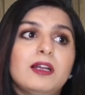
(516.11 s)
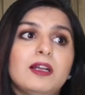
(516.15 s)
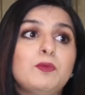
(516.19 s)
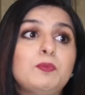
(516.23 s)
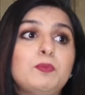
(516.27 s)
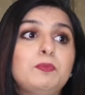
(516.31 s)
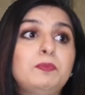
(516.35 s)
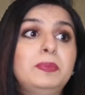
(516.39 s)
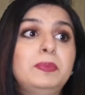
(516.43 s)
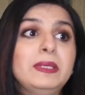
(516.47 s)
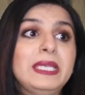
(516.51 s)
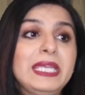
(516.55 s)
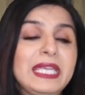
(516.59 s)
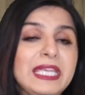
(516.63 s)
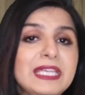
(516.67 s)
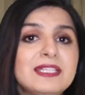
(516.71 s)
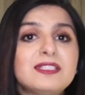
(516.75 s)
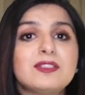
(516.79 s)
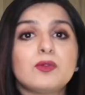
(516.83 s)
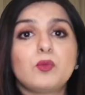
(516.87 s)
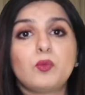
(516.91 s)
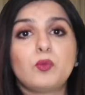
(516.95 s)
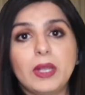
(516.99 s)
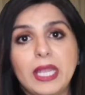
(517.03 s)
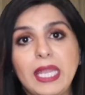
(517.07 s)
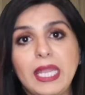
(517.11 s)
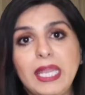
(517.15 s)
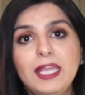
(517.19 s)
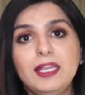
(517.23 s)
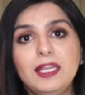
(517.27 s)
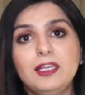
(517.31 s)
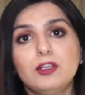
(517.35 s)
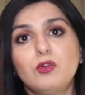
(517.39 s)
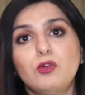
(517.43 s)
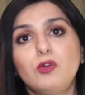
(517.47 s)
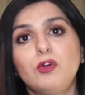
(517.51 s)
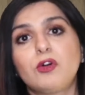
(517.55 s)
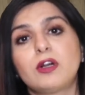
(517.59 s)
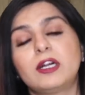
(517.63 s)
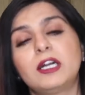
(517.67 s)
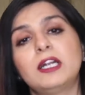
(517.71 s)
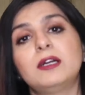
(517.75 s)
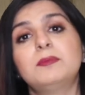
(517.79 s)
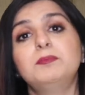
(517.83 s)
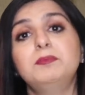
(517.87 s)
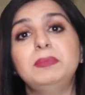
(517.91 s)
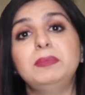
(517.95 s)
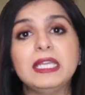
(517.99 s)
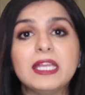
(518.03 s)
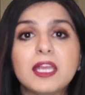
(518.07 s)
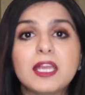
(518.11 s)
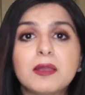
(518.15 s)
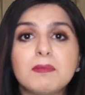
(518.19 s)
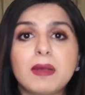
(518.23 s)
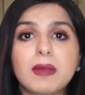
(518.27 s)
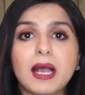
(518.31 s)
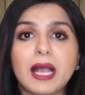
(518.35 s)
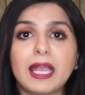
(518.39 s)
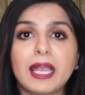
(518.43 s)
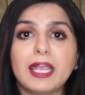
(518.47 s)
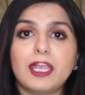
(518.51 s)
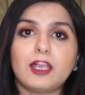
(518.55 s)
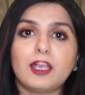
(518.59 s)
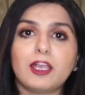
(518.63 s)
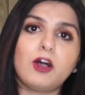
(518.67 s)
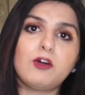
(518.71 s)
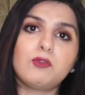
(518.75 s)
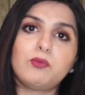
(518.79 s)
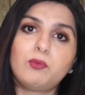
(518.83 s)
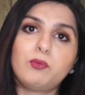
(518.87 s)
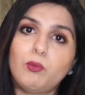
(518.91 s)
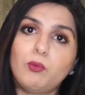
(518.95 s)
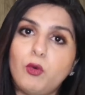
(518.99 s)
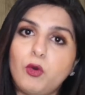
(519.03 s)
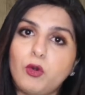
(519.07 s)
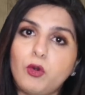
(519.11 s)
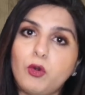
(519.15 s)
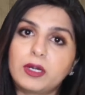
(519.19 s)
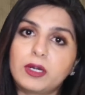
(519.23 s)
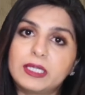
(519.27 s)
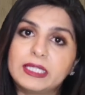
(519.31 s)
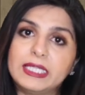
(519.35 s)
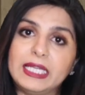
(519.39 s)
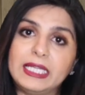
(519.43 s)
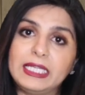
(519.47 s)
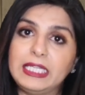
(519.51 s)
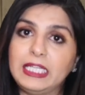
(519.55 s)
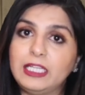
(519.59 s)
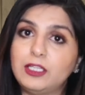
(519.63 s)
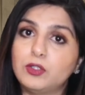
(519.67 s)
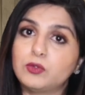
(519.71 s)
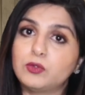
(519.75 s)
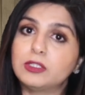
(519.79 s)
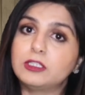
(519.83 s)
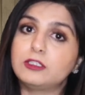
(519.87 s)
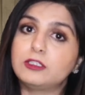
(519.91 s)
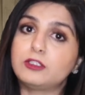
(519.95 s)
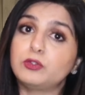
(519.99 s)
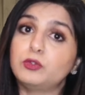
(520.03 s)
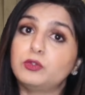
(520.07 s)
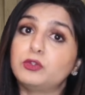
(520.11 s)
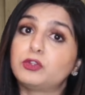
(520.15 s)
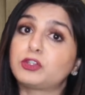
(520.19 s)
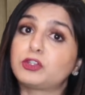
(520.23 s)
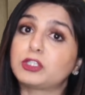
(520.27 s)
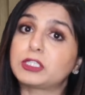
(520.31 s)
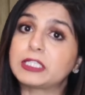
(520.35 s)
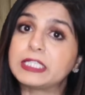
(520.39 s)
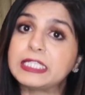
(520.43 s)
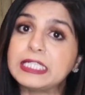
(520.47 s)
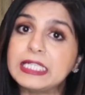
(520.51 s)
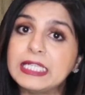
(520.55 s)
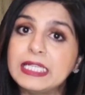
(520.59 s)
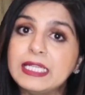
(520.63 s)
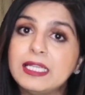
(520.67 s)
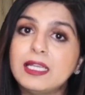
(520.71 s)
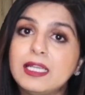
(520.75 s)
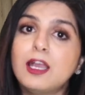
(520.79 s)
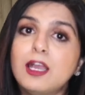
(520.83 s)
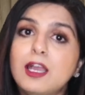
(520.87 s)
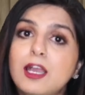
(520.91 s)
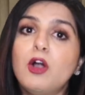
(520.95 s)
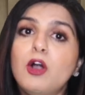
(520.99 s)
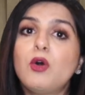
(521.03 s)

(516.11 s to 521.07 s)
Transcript: a bee's weight or a BMI of more than equal to 30